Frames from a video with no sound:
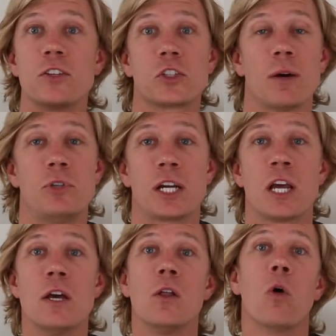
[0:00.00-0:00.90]
the
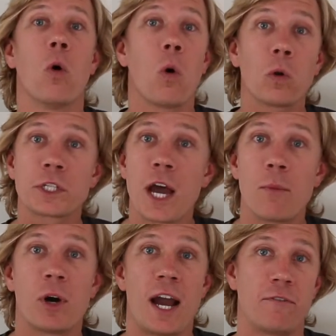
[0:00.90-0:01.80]
subject the whole
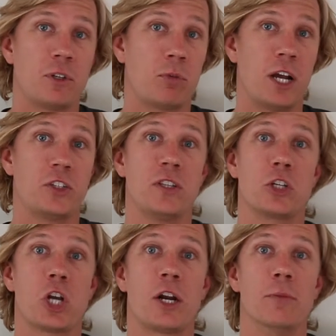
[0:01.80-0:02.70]
time we're after pressing the
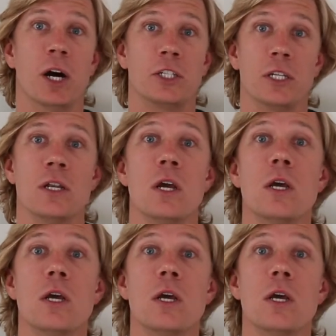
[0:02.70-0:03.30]
shutter button.